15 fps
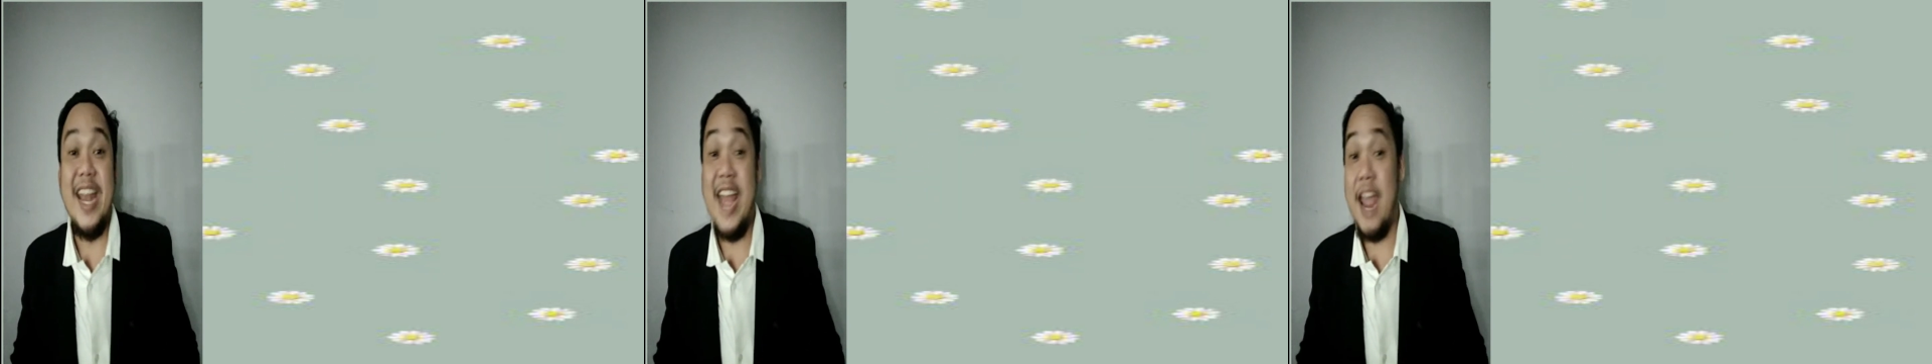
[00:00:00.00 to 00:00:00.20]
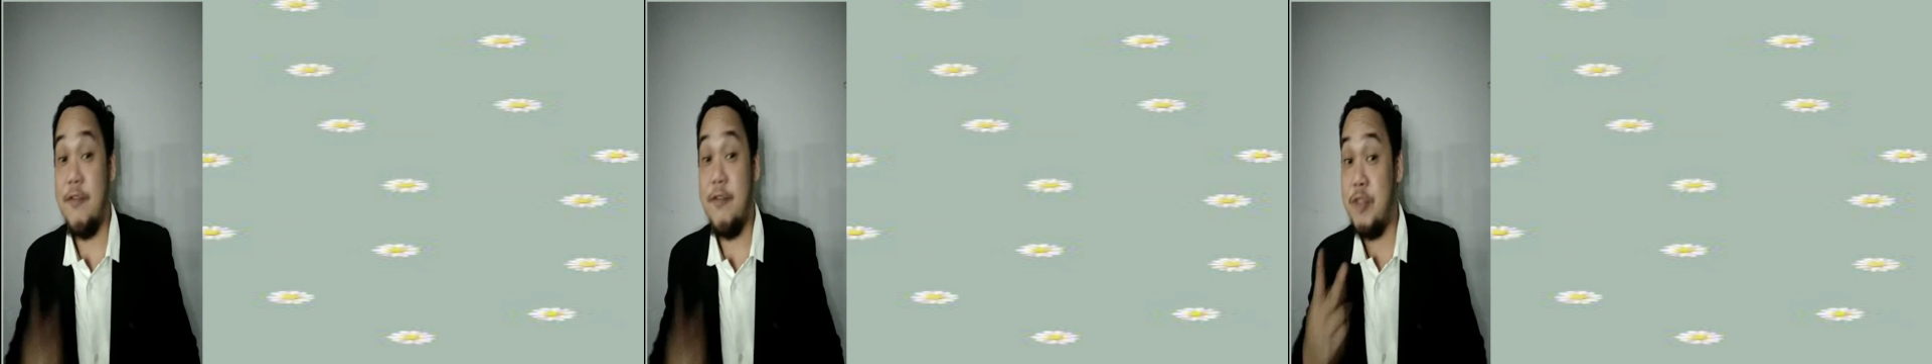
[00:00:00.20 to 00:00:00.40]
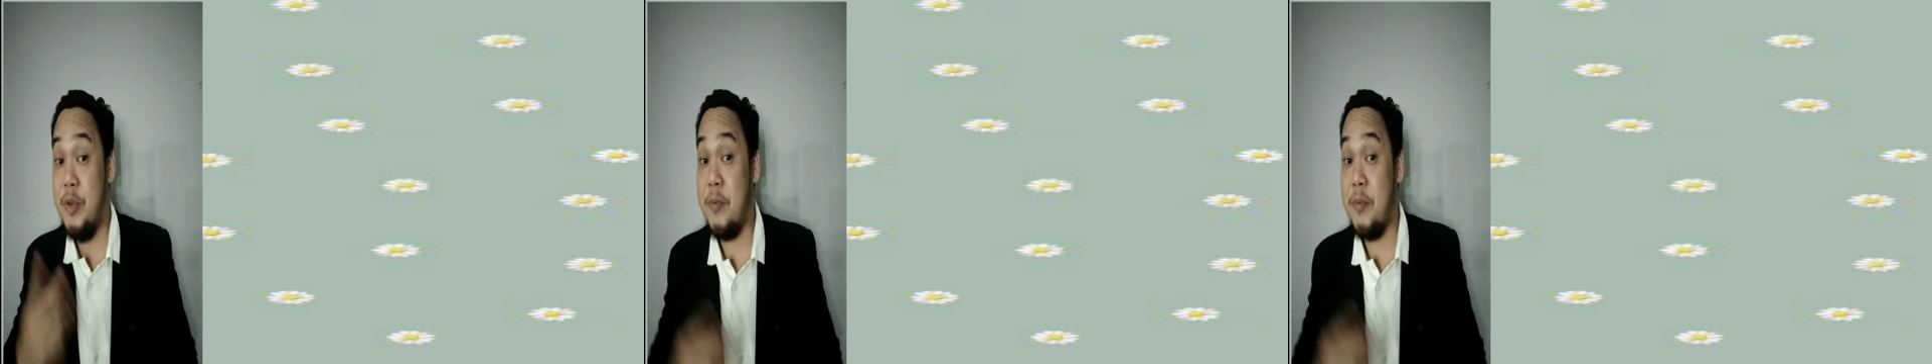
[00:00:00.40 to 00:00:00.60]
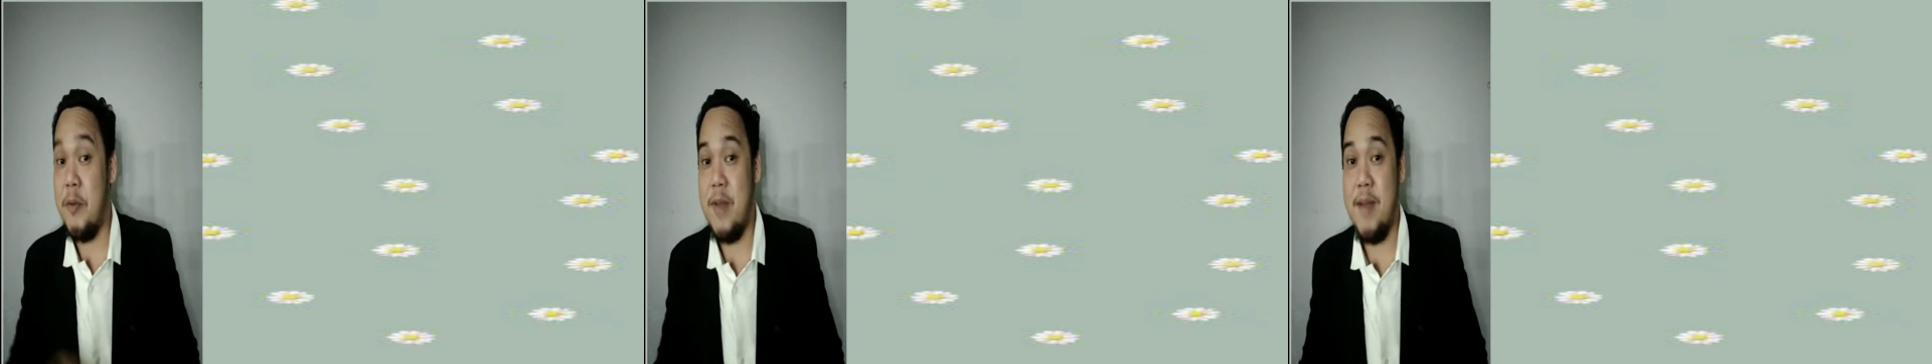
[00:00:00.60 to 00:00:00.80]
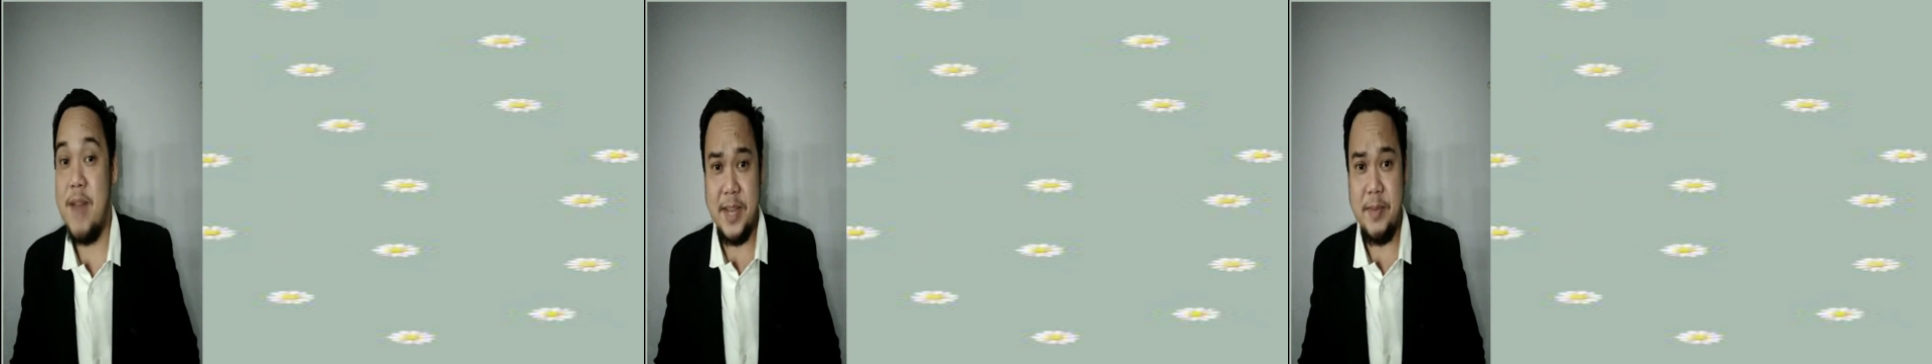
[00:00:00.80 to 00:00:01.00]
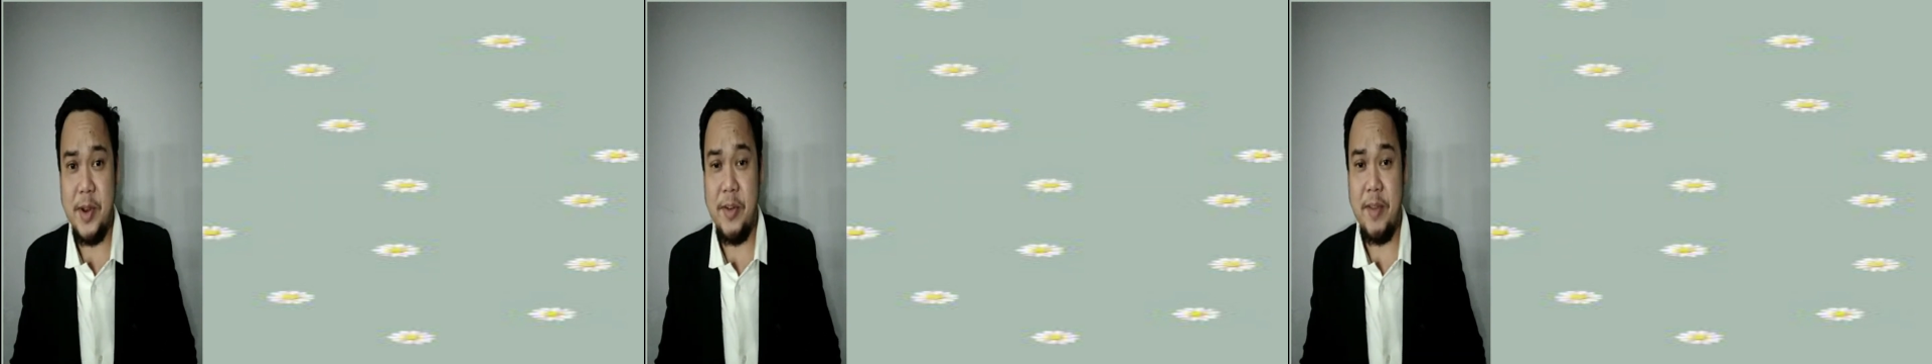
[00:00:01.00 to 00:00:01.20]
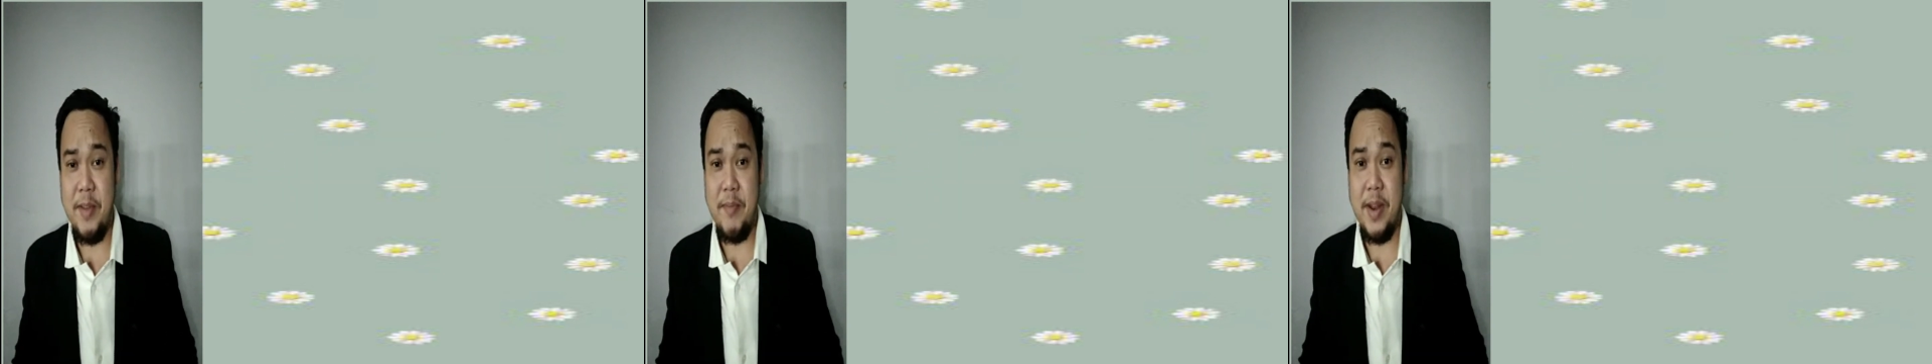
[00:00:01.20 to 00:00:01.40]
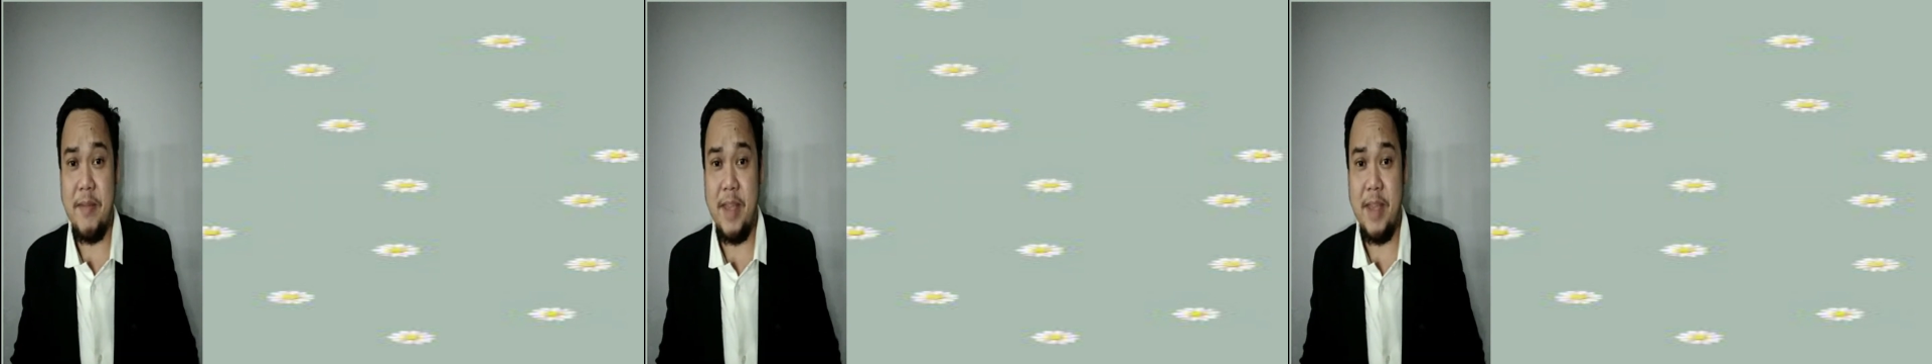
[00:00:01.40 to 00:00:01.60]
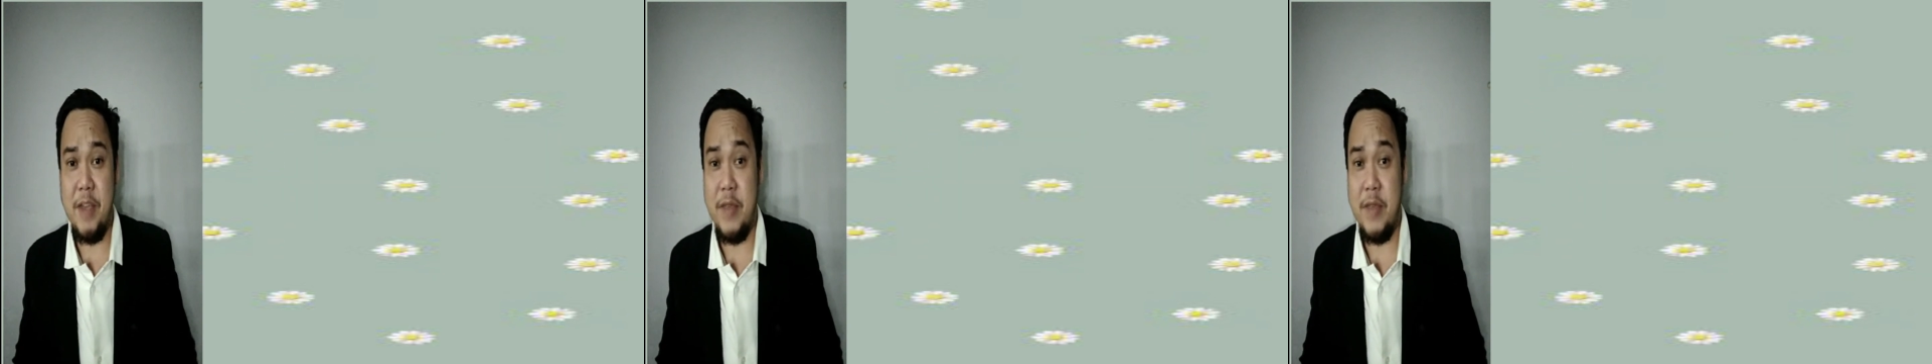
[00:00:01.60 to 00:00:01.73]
They have two problems during pandemic,